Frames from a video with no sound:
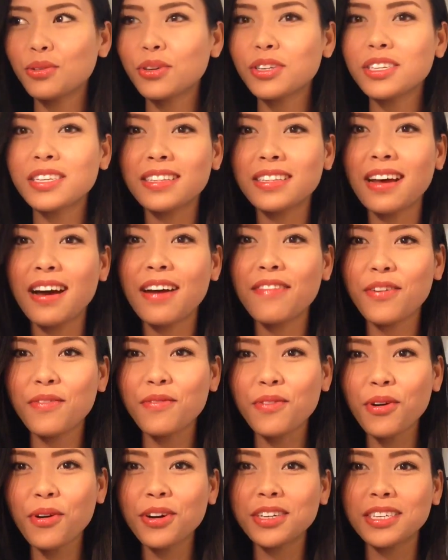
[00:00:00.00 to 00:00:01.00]
stuff,
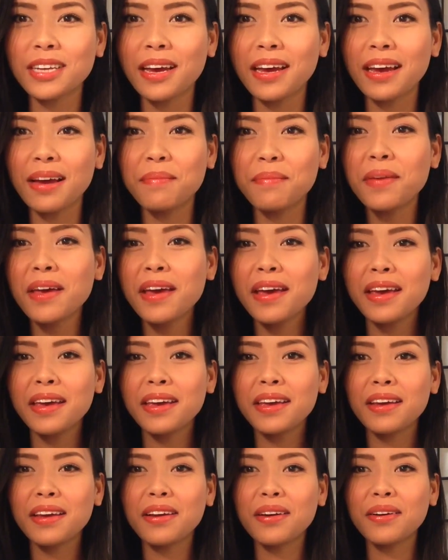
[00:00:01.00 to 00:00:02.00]
of course I am,
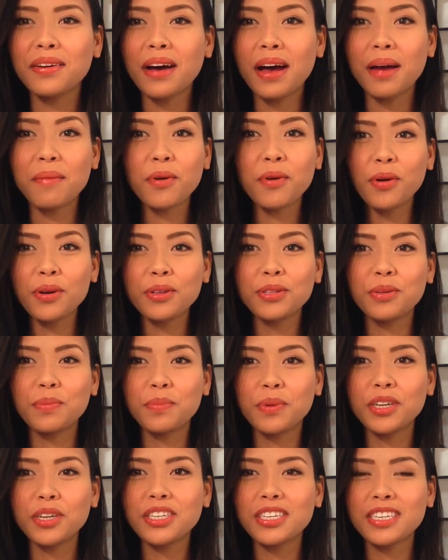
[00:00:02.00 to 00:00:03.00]
I'm going to
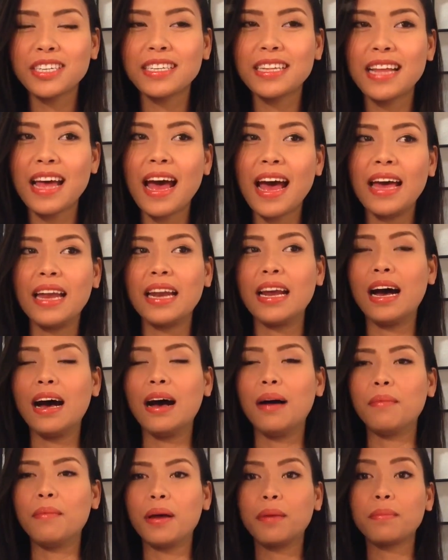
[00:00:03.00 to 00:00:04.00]
purchase that.
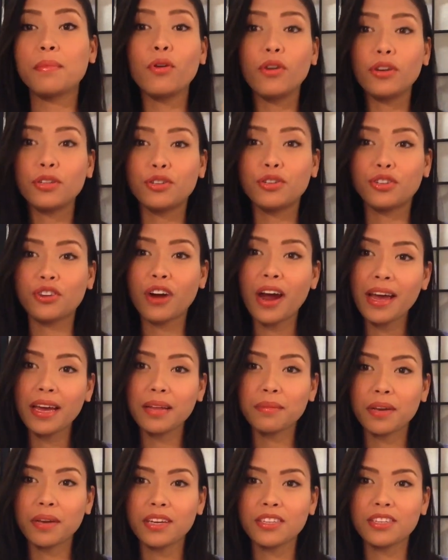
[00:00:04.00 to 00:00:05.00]
I'm going to try
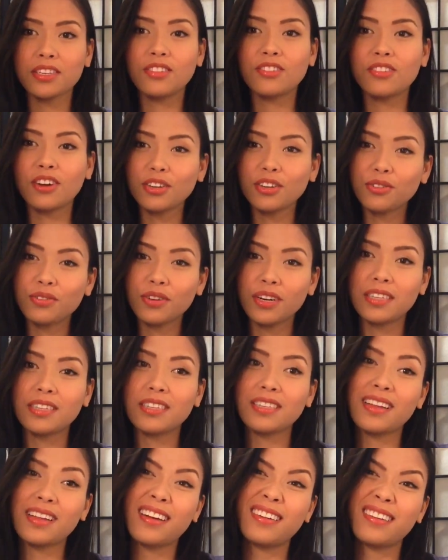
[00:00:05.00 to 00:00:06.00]
it because it's drugstore and
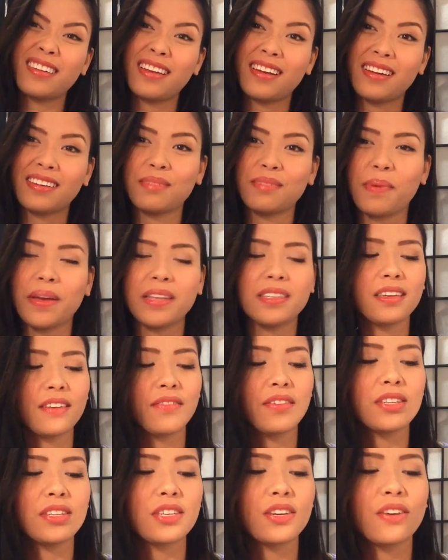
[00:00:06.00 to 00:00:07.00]
it's not that
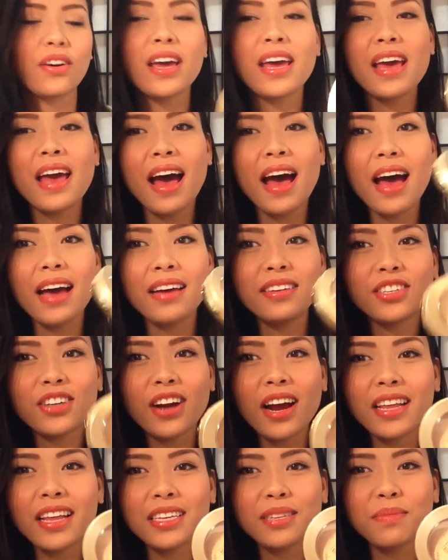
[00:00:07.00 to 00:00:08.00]
expensive. And so I
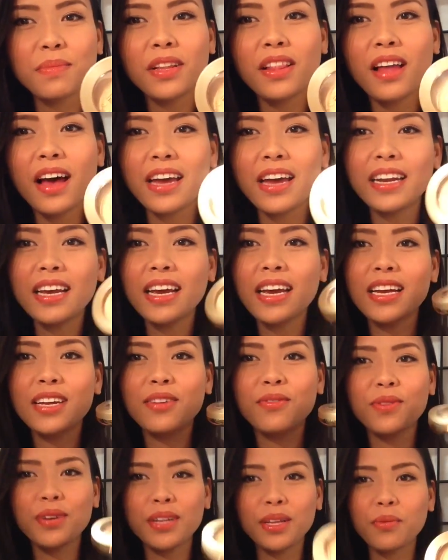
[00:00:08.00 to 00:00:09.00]
tried this Milani, and
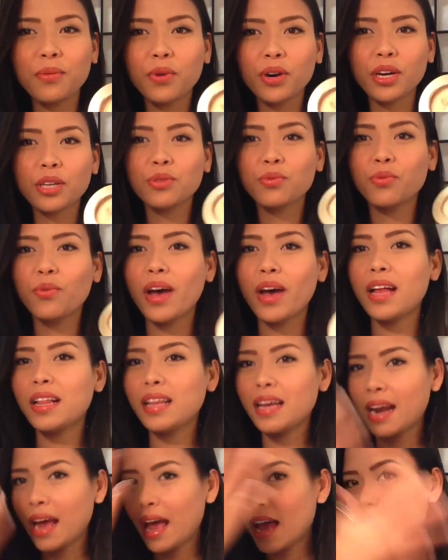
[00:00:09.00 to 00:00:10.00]
it really works
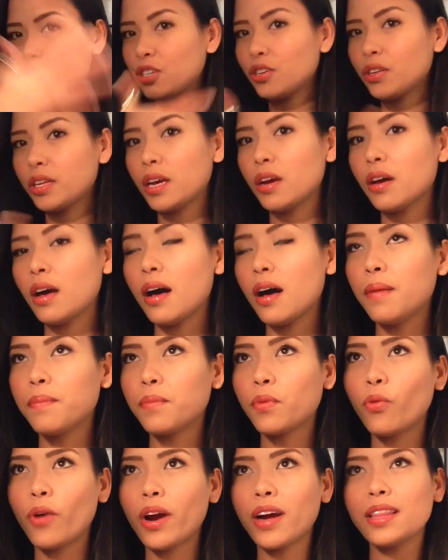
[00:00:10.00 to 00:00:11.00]
well, and I actually
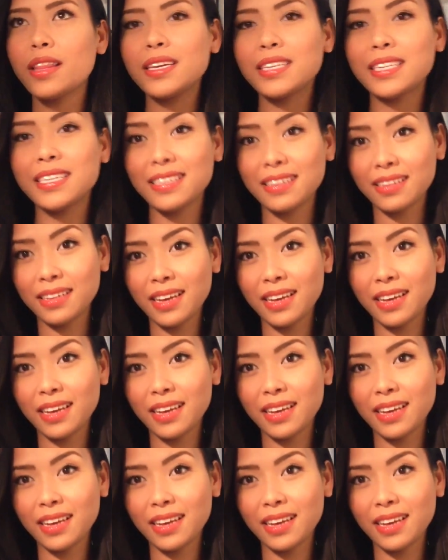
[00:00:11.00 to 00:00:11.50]
wear this